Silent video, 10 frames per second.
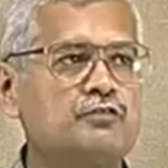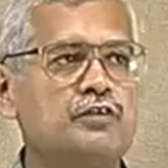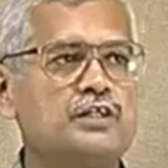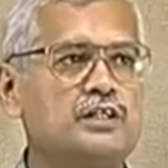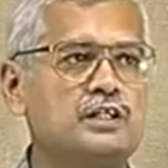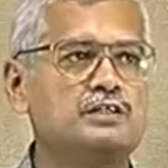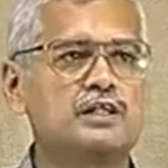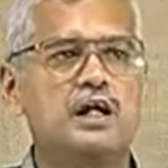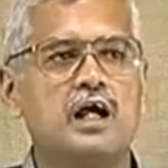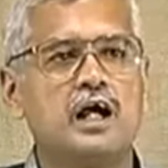fitted
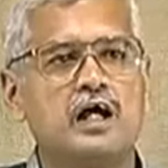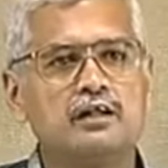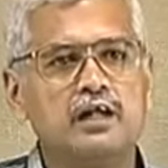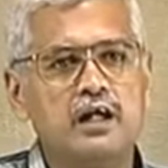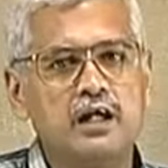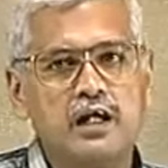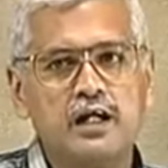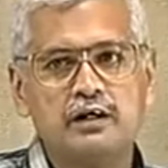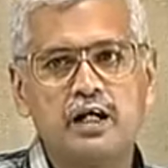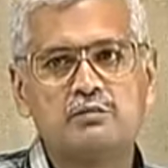an
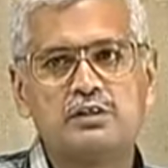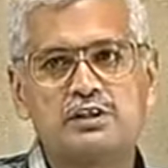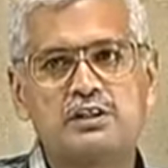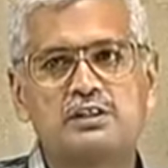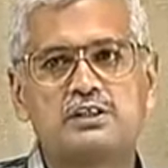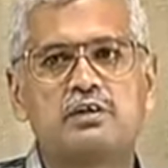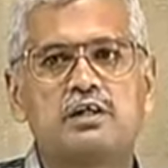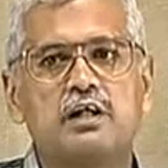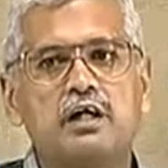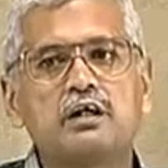n-dimensional straight
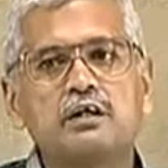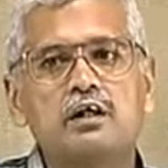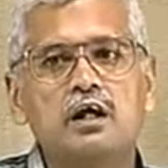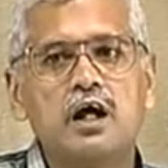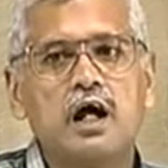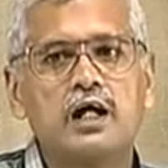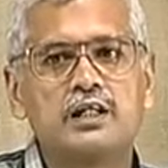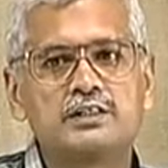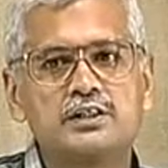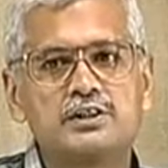line, and
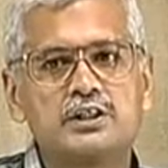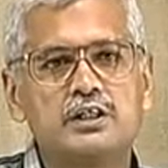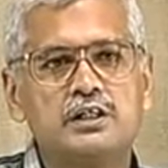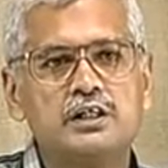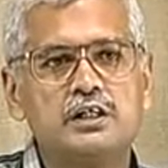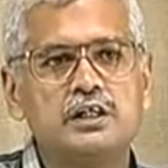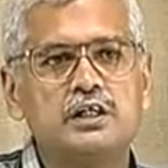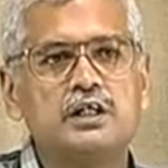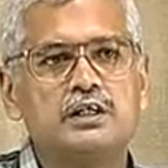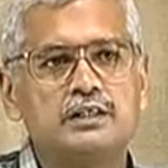essentially
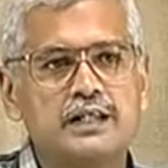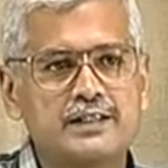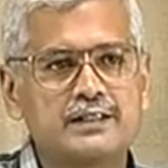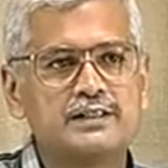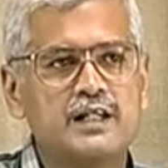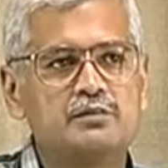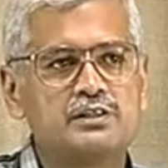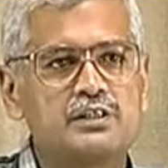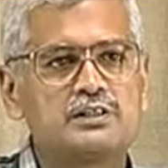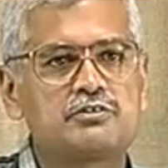that
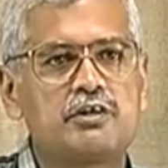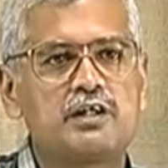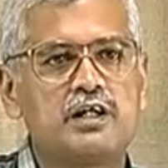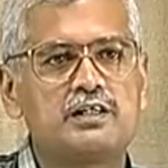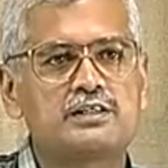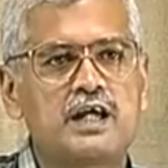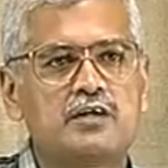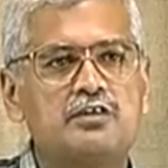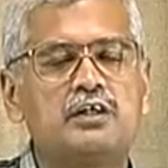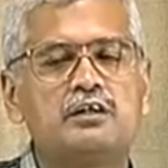n-dimensional straight line is
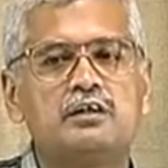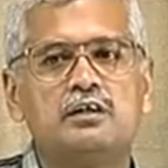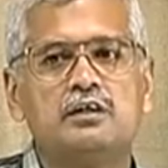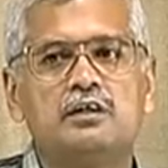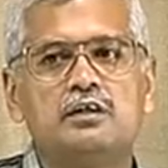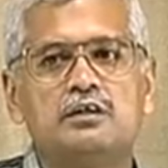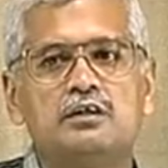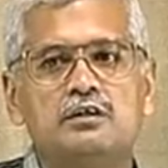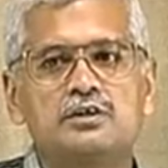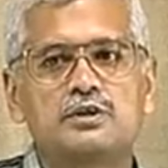having
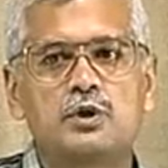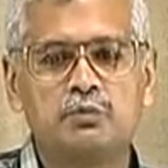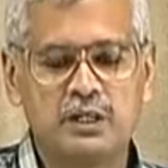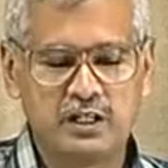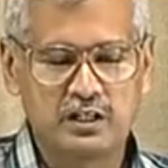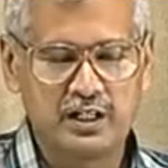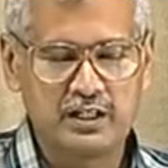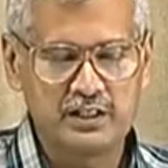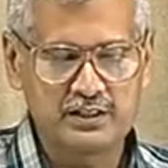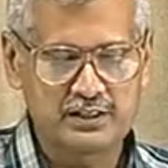so many
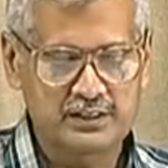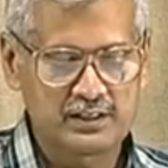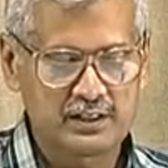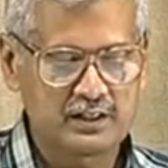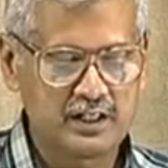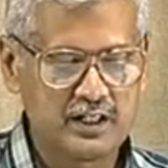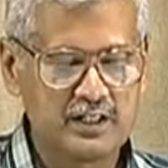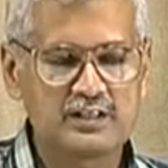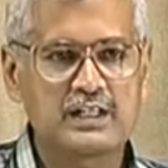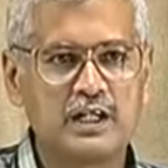gradients,
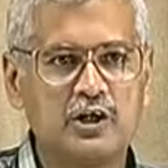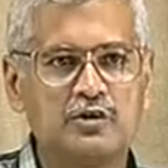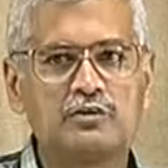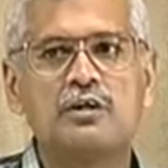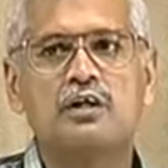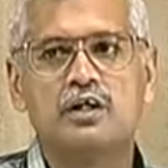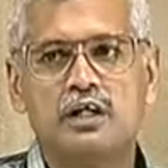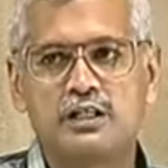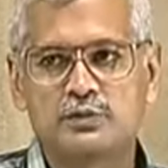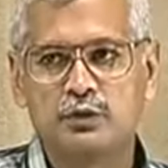gradients along
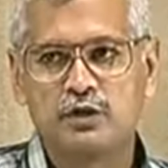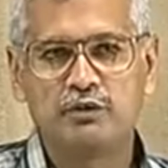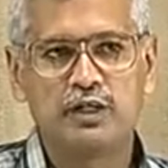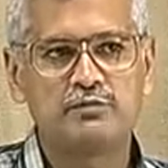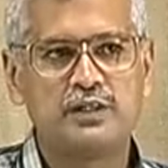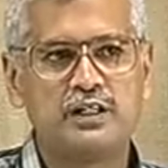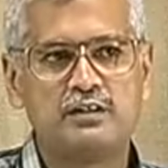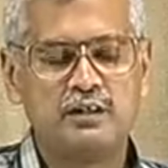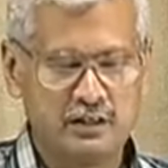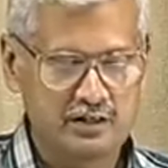x1 y plane,
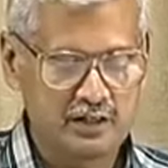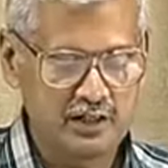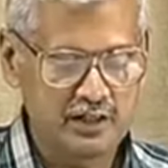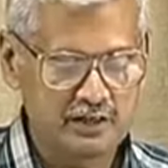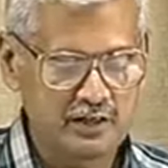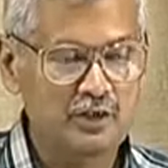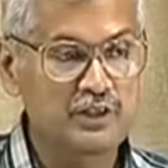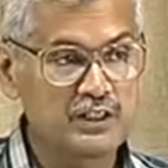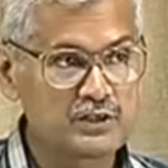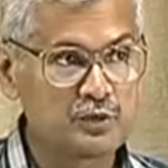gradient along
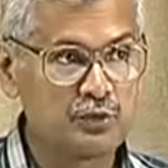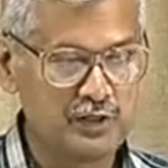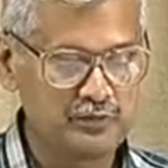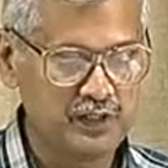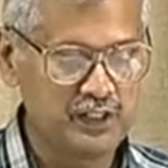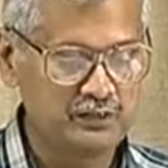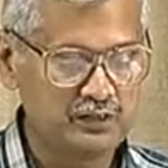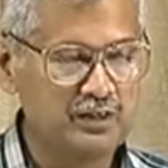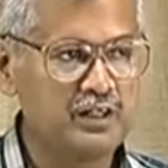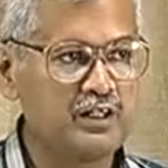x2 y plane,
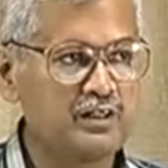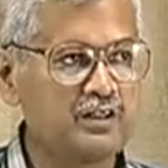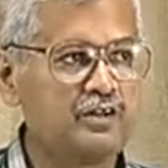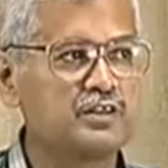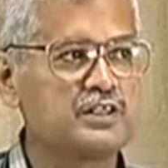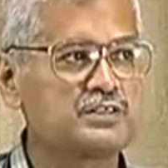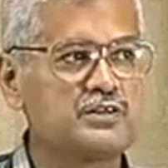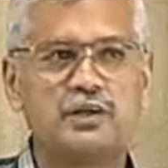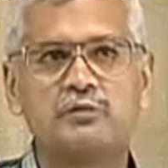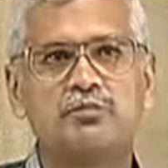gradient along x3
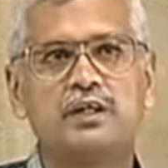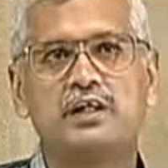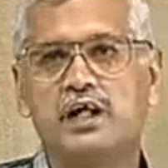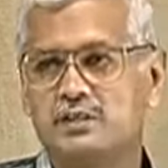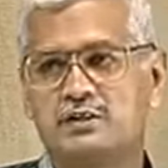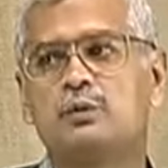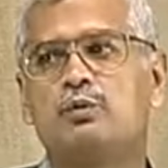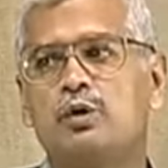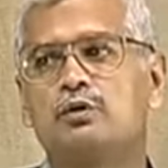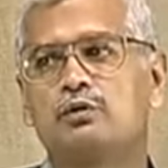y plane, and so
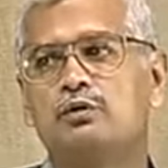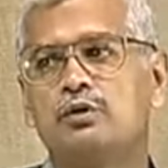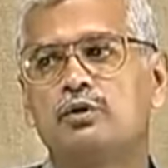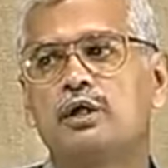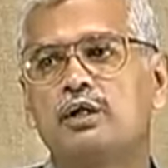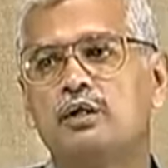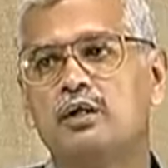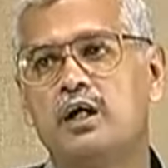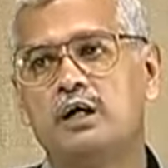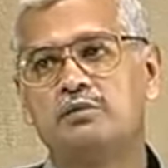on. Okay,
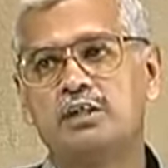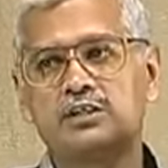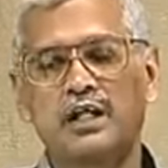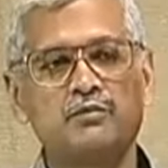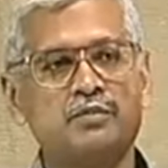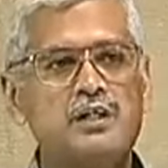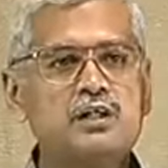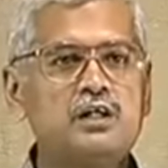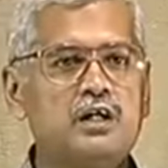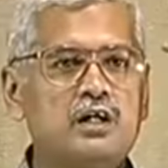I mean, it can
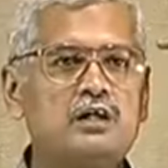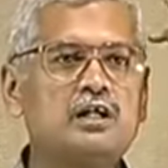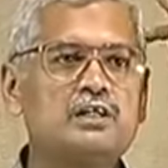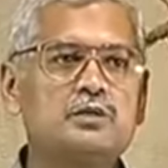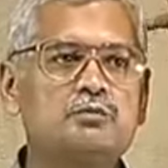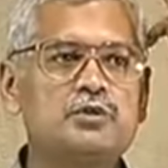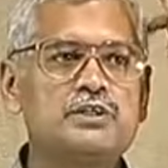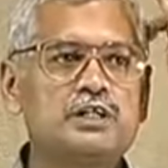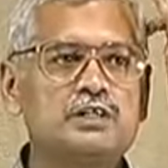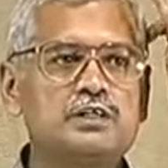be rather
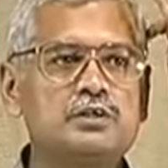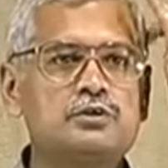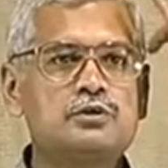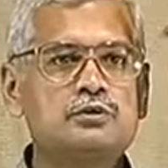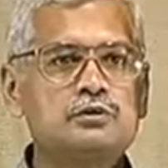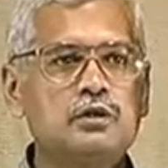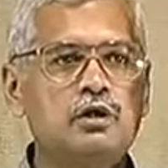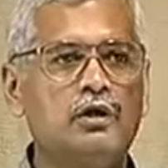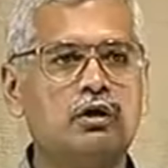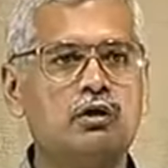projected into
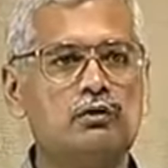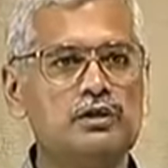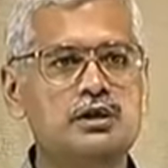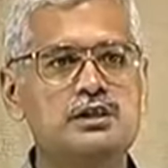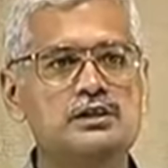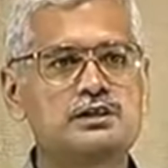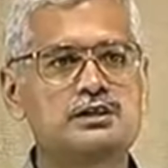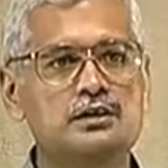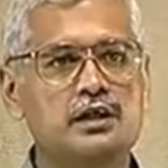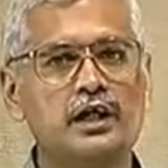all these
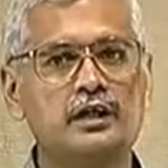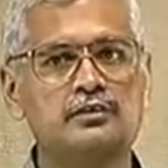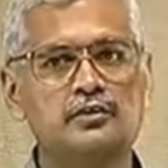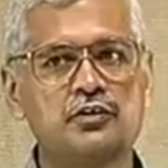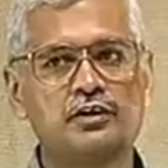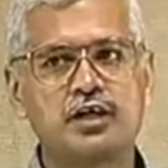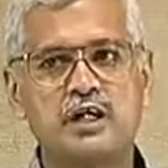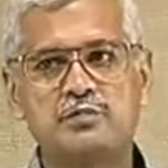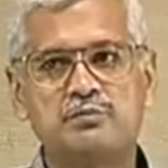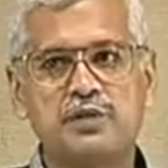n different
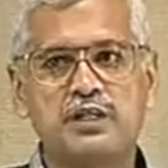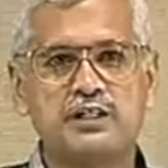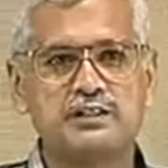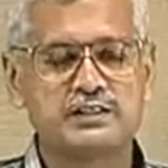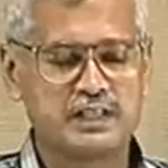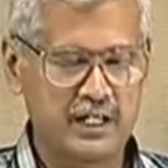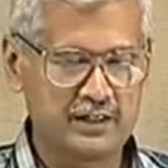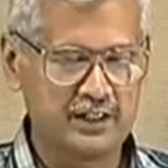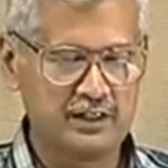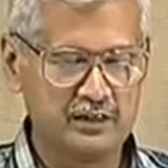hyperplanes,
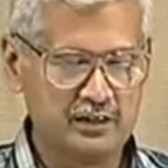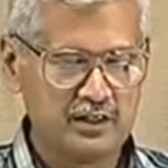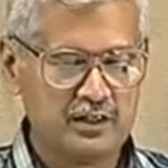and then